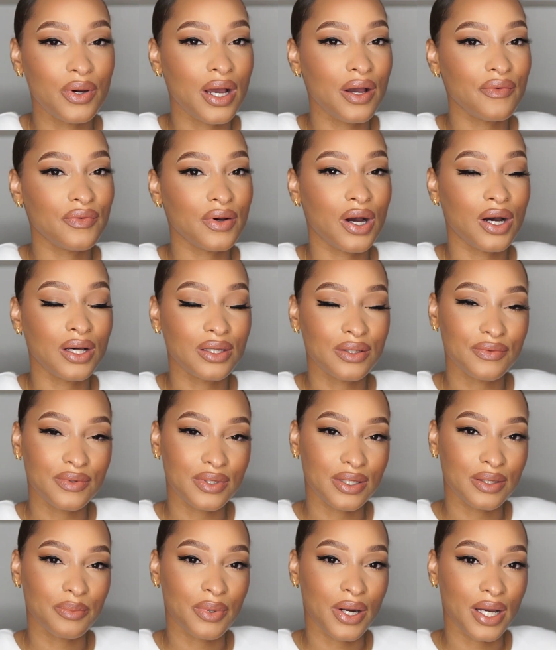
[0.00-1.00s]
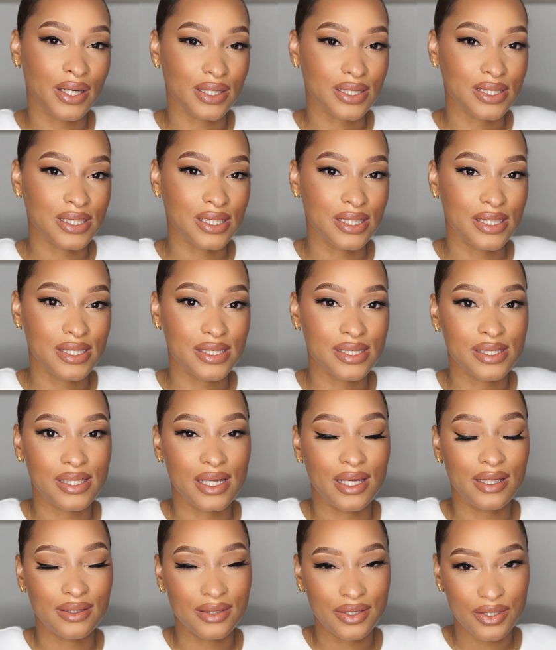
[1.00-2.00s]
I will have all of the products
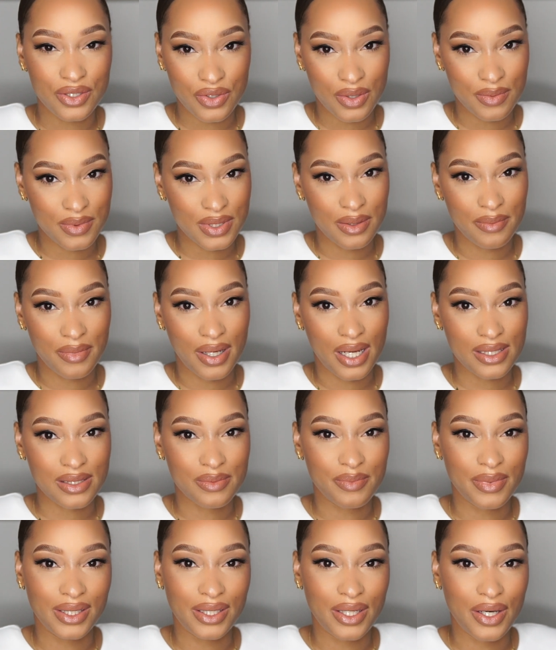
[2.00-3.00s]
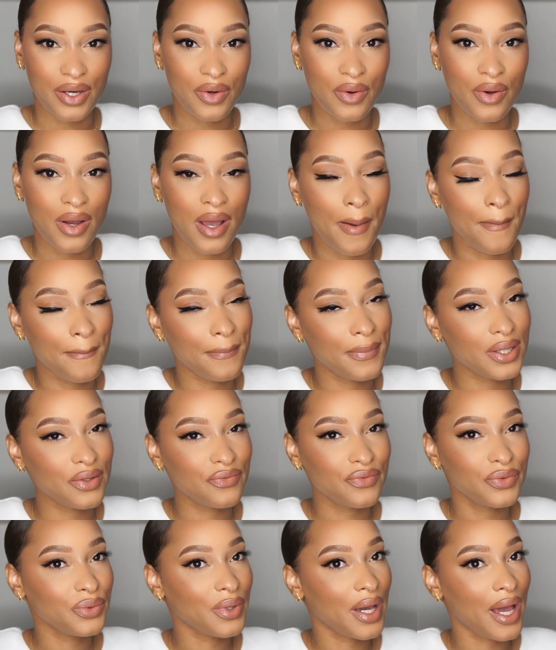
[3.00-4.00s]
list in the description box below.
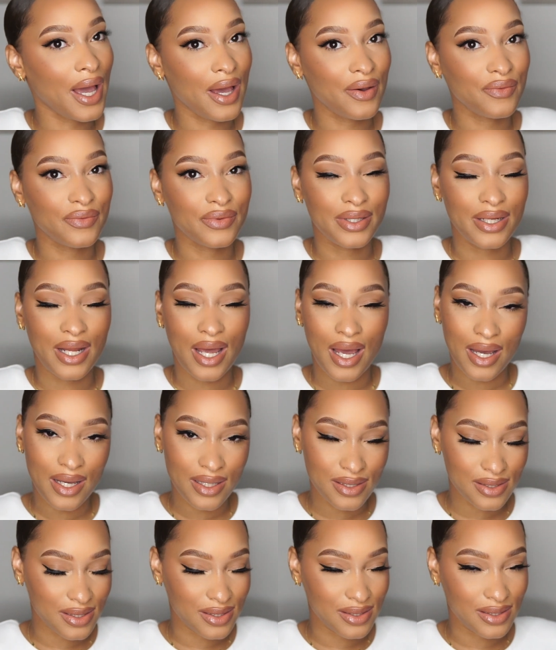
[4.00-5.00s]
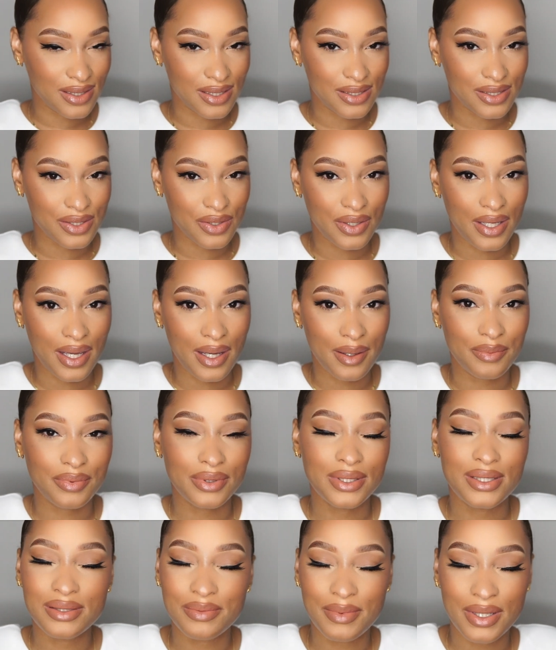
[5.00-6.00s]
But if you have not done so
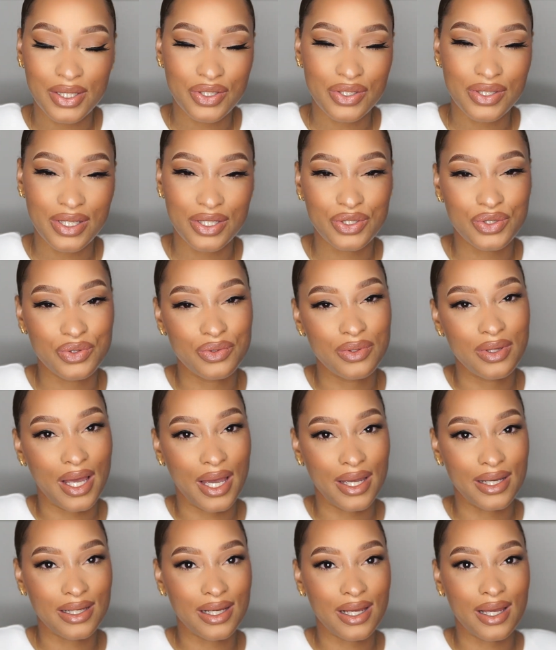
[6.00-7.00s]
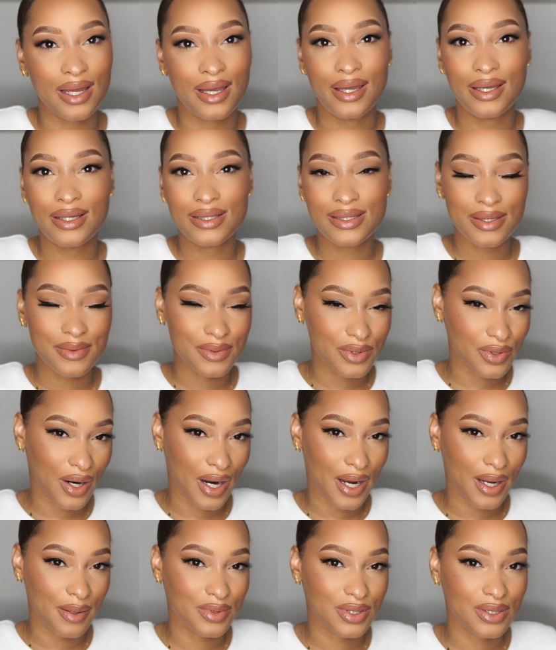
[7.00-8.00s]
yet, please make sure that you like and
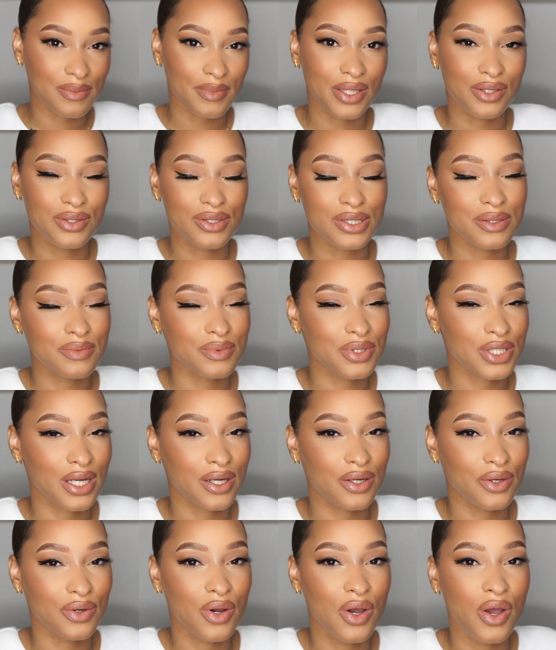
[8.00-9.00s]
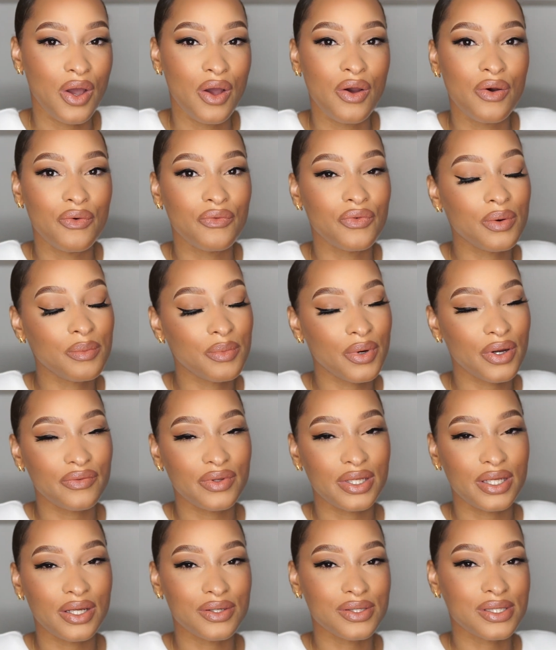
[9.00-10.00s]
subscribe to my YouTube channel for
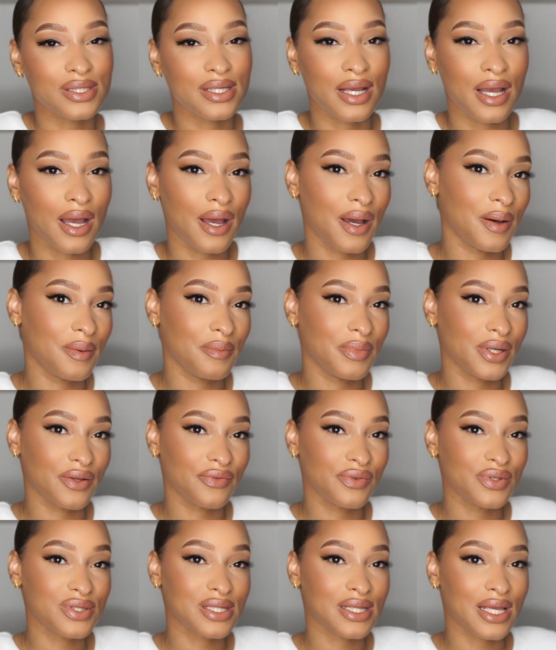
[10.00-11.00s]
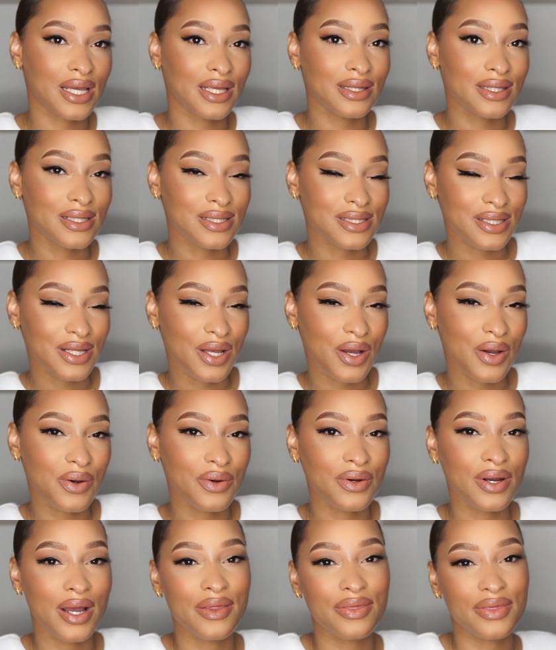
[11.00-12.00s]
more videos to come. But if you stayed this
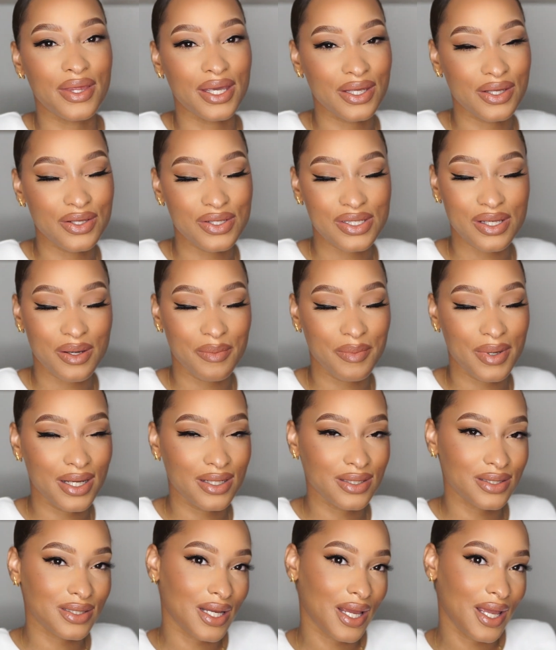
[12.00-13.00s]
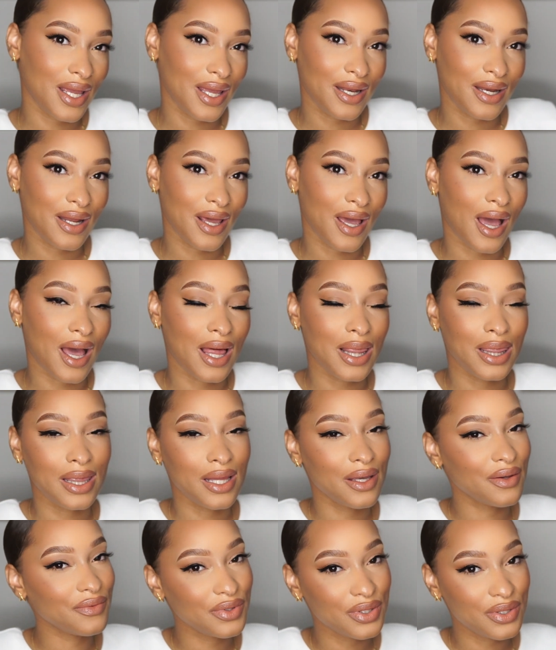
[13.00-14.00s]
long, thank you so much. And
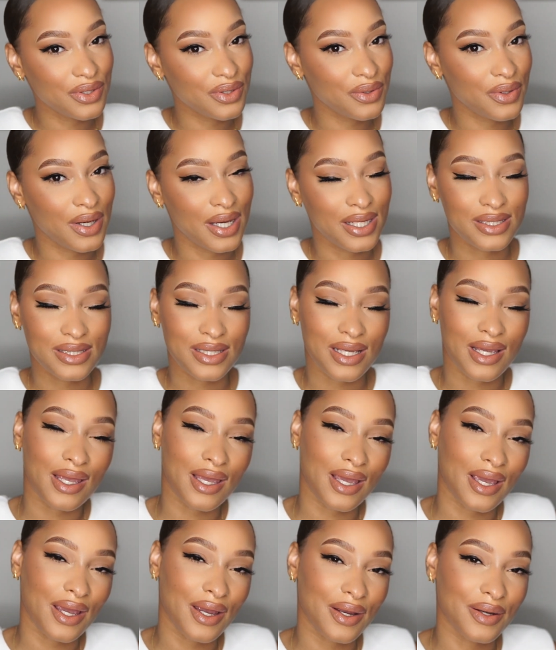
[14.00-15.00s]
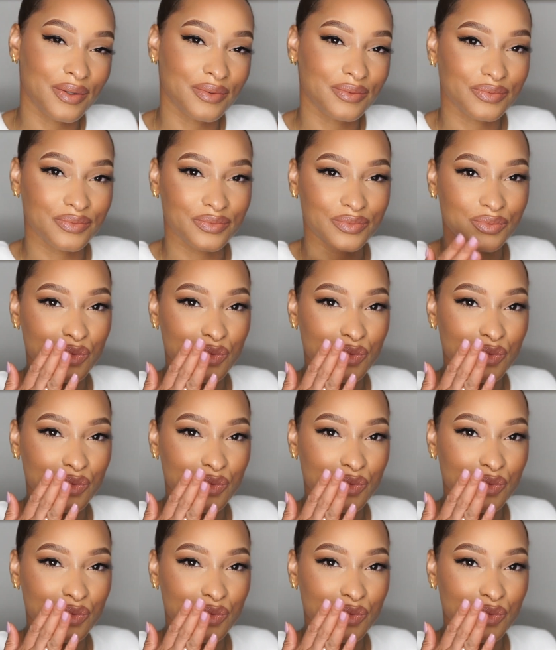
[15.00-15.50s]
I love you. Take care.